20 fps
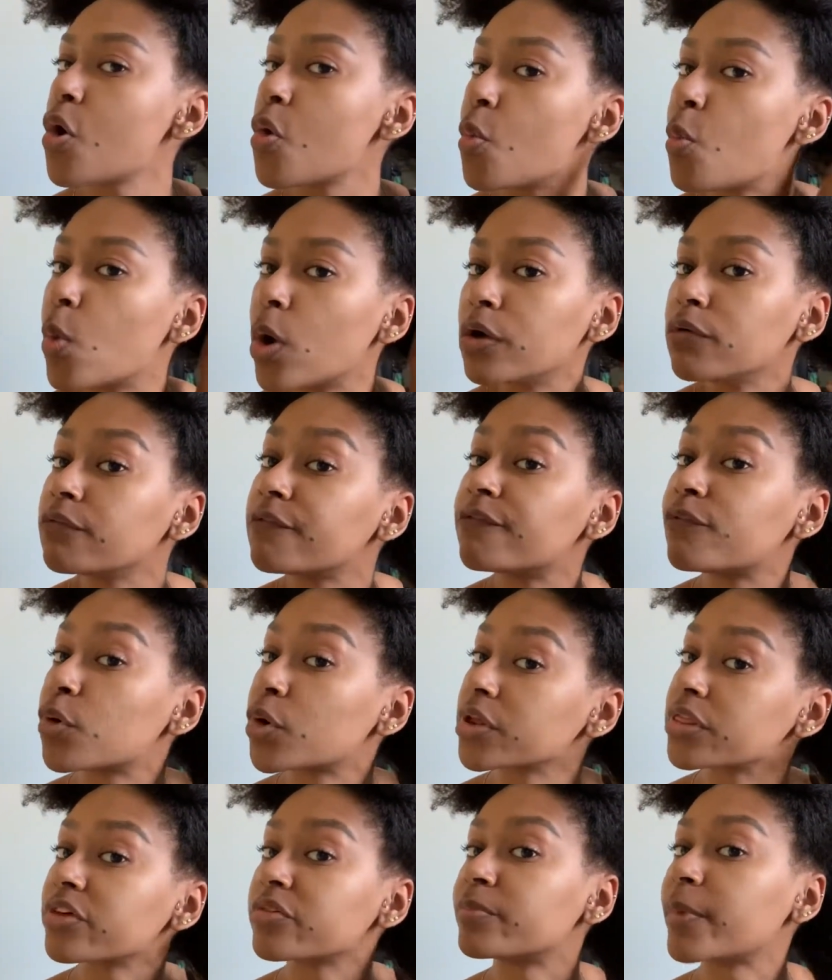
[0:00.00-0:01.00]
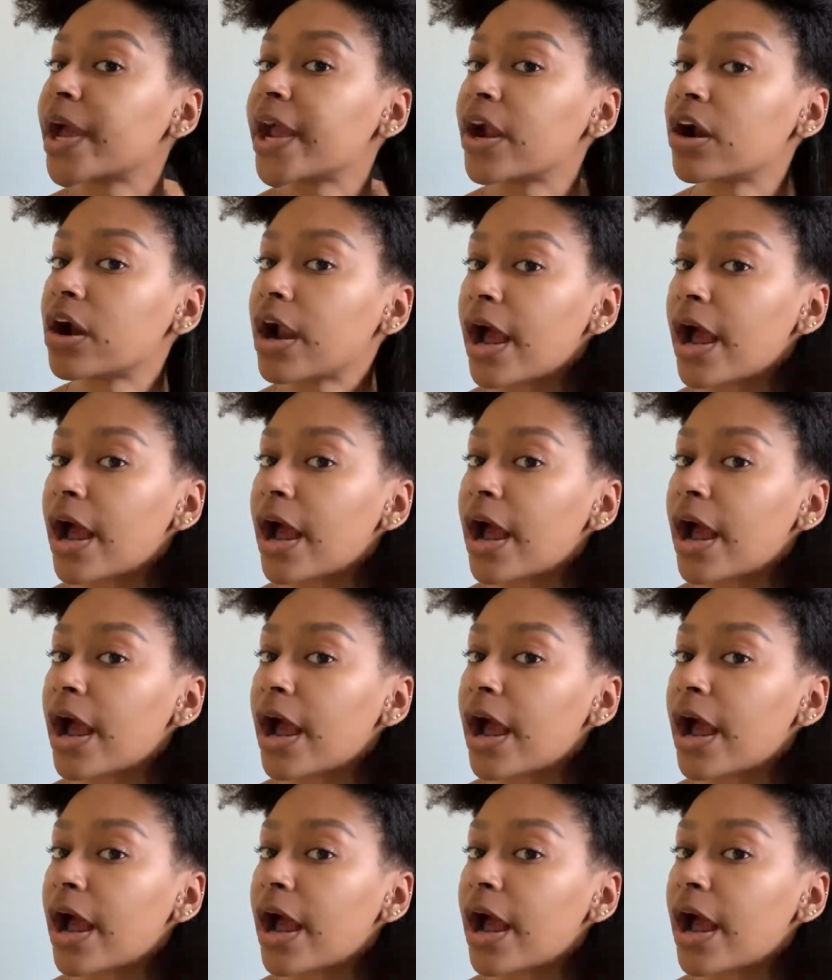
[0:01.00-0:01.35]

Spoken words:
1/4 of my hair